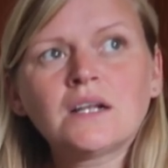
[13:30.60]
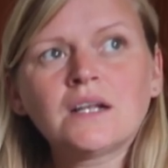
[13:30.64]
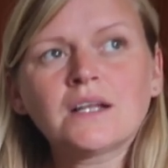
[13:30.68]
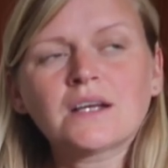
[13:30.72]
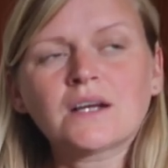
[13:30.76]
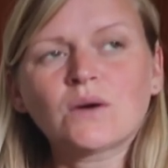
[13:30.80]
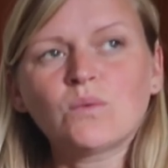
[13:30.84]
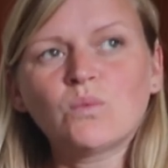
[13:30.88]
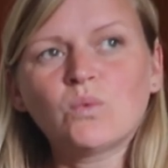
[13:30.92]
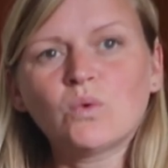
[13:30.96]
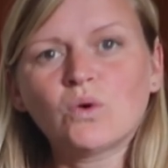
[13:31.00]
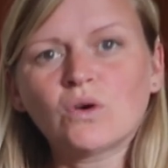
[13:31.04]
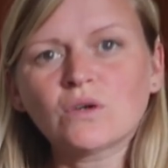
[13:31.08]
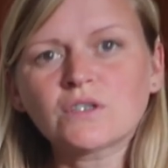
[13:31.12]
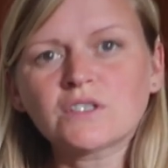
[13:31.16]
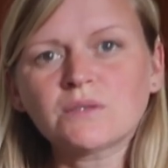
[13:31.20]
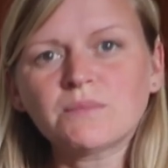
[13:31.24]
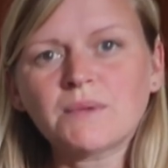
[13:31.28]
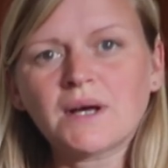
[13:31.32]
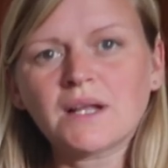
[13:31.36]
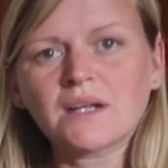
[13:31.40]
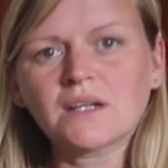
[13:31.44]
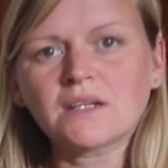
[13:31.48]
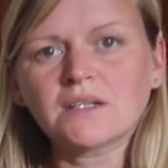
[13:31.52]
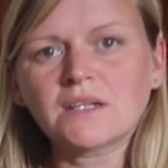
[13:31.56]
like a
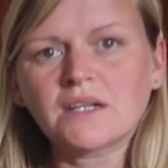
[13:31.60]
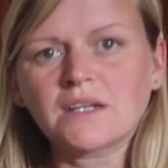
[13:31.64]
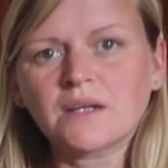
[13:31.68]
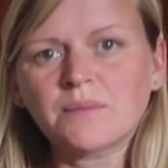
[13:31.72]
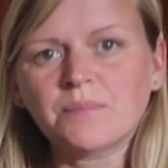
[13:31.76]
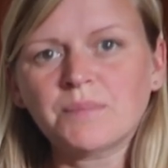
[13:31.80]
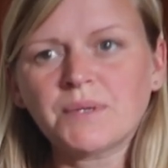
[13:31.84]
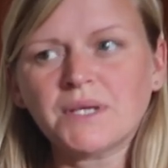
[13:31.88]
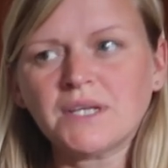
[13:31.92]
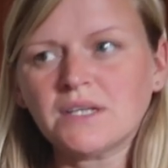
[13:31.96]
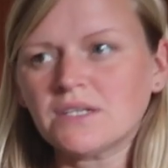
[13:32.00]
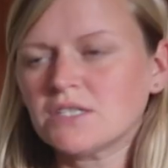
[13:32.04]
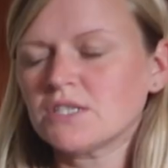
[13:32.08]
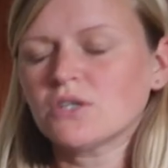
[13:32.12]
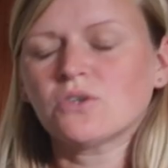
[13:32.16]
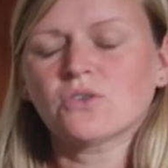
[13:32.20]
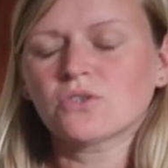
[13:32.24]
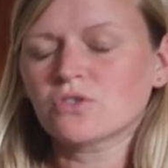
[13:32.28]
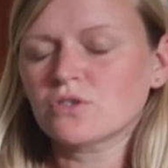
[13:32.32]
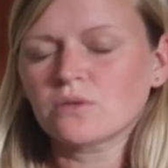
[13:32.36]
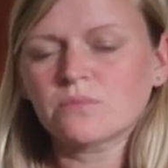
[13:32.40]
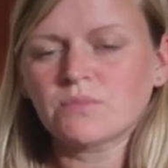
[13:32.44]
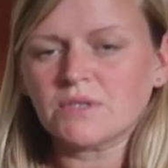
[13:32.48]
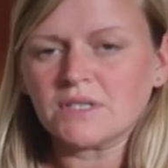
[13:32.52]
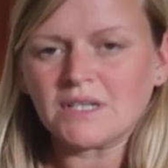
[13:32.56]
watermelon and a pizza or
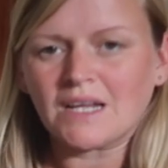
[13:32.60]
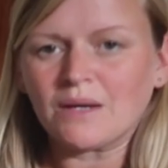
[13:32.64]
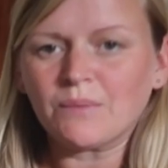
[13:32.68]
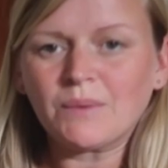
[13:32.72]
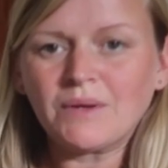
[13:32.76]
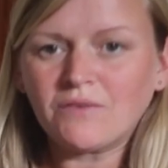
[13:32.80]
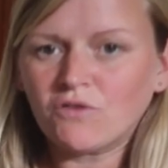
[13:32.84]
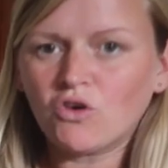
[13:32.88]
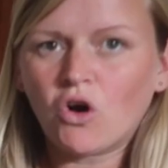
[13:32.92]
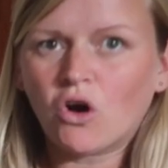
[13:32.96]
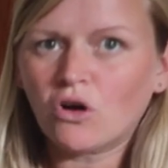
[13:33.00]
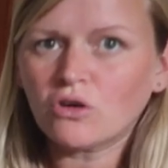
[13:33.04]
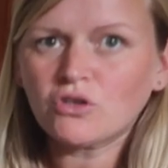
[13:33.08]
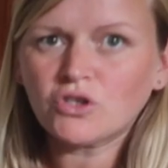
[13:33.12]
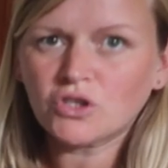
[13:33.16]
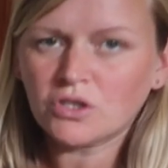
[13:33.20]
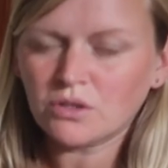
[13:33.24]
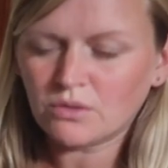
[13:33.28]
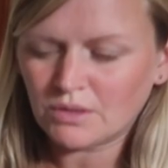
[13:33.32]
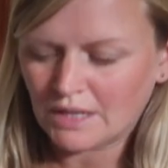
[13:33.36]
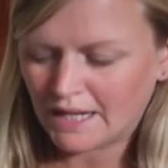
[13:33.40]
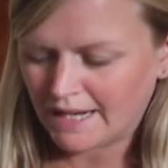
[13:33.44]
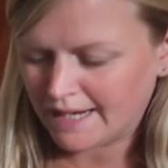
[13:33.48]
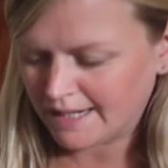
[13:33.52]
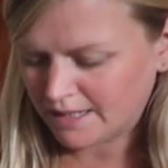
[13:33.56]
something. Like, we got
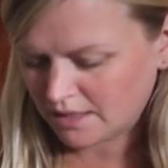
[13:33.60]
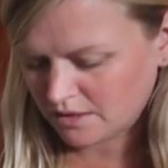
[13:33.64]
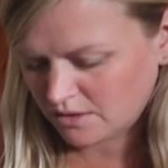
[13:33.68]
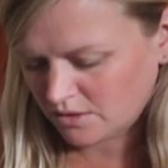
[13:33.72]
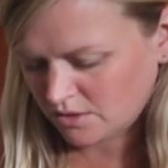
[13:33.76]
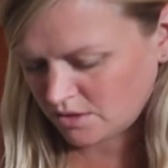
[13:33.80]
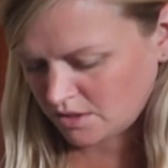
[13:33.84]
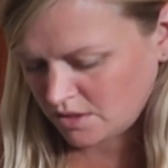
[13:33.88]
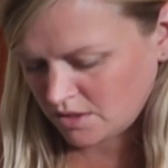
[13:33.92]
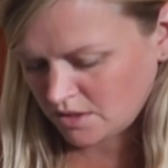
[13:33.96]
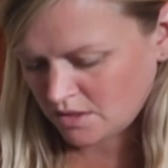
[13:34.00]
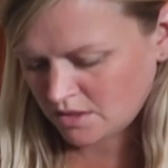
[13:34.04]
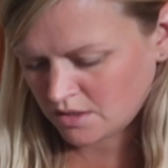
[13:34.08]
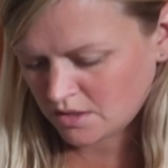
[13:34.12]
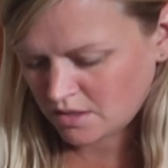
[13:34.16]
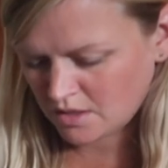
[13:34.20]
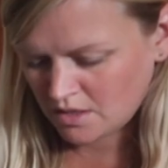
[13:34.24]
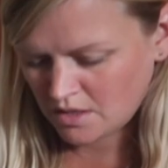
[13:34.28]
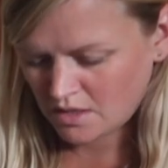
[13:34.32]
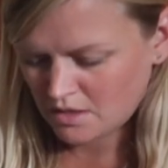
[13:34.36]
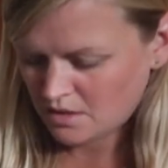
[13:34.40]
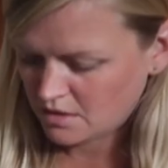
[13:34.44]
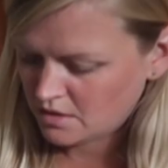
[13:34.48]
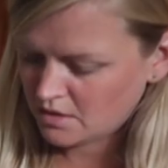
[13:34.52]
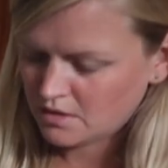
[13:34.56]
two Lilos.
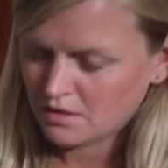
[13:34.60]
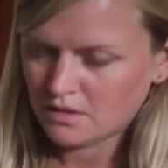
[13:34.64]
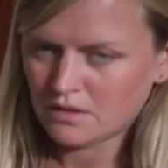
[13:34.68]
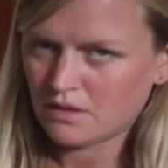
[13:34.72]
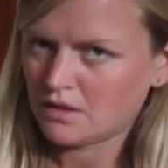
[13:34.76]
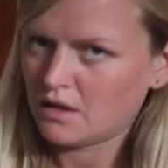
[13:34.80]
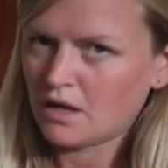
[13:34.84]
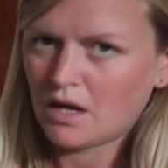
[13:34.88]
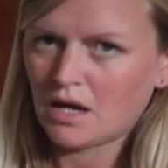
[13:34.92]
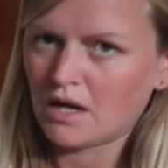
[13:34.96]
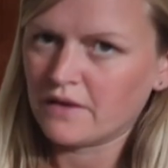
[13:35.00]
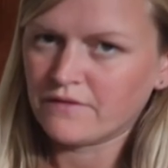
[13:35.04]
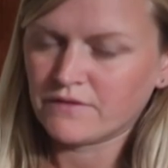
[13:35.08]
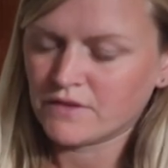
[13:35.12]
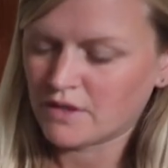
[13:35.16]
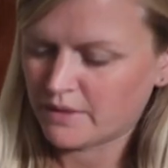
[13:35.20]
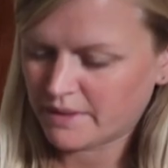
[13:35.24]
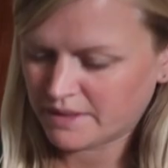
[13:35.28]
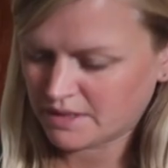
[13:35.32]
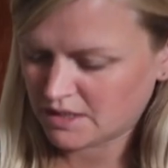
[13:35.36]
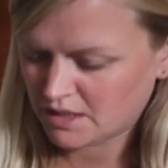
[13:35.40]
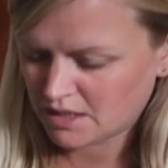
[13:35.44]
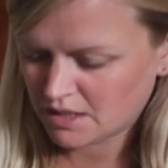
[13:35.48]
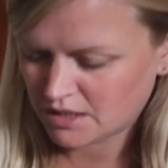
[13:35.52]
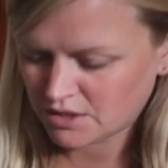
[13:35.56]
No
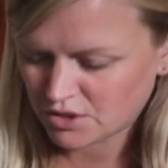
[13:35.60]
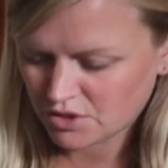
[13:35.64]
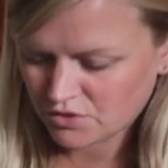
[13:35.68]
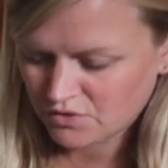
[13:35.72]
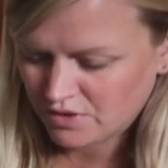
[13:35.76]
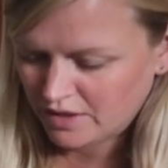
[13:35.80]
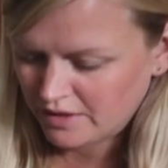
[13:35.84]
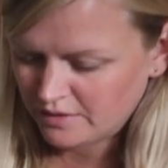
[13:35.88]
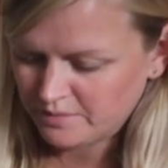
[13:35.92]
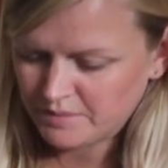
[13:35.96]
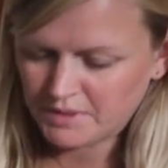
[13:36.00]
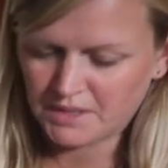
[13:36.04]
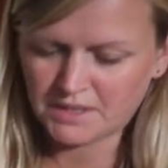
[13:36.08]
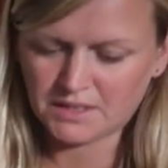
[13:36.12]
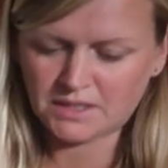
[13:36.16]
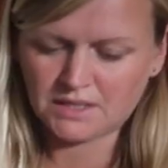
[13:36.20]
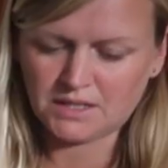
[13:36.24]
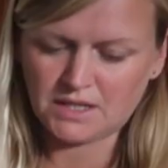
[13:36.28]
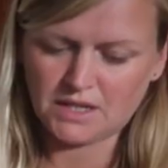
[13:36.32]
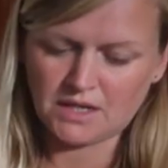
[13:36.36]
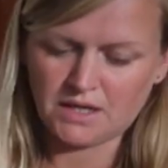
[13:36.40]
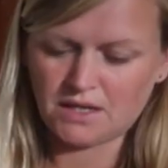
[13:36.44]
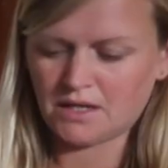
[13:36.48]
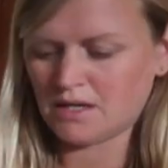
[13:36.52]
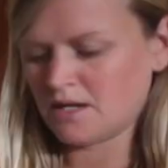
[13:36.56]
idea, she drives me
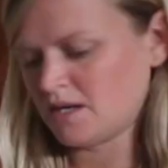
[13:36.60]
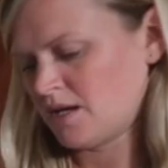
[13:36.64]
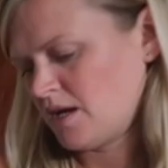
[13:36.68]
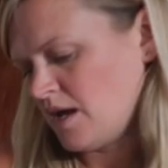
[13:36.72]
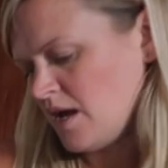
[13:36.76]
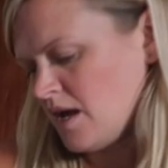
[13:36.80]
insane.